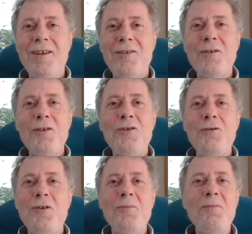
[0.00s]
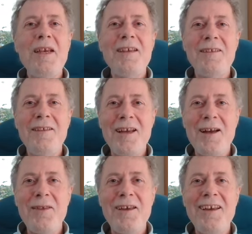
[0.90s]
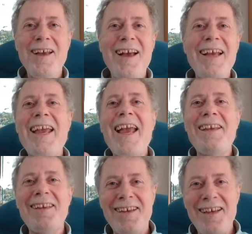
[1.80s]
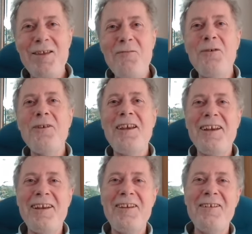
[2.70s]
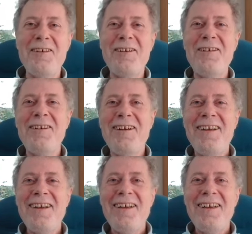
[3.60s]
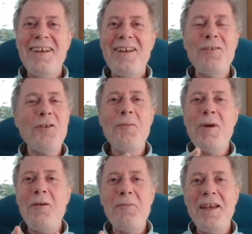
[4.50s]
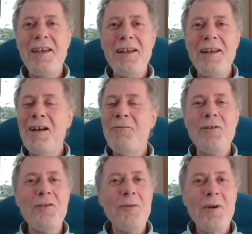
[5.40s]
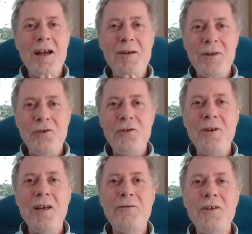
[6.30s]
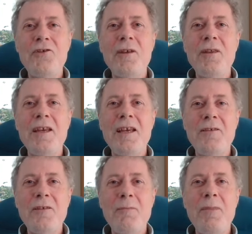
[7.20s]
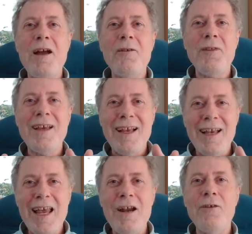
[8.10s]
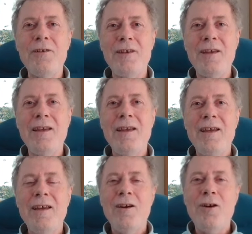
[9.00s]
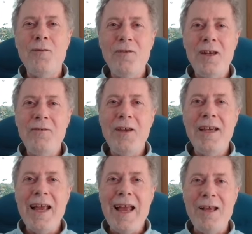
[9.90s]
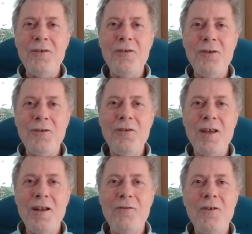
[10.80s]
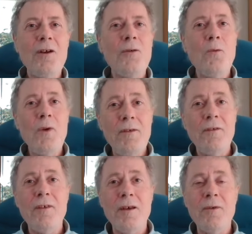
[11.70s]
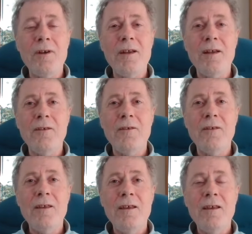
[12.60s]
so that you can meet the other again in the morning. You know, it's not about making love. It's not about how much you love each other. It's about the clarity of living as yourself with someone else.